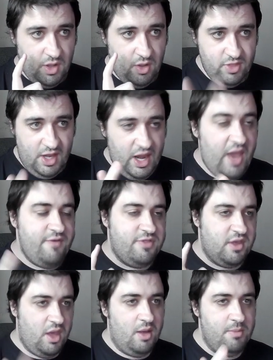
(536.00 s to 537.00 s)
on the left,
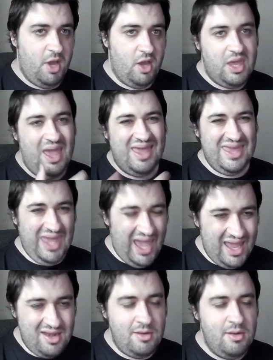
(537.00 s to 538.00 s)
the Card Market.
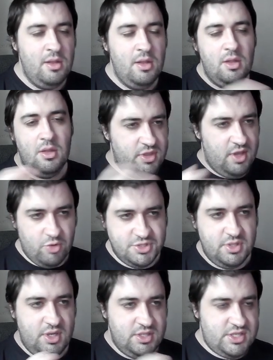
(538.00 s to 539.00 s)
Again, there
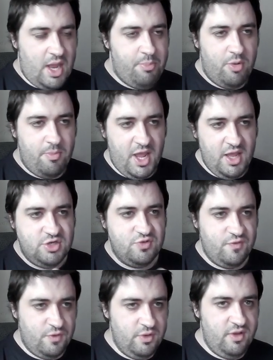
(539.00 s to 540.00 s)
wasn't a separate page
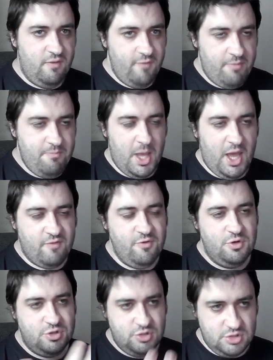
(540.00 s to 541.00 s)
for the Event Pack
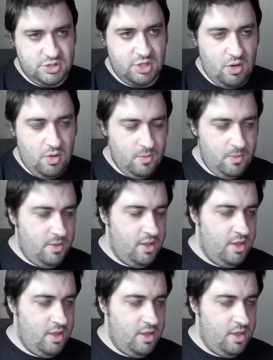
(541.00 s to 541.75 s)
version, so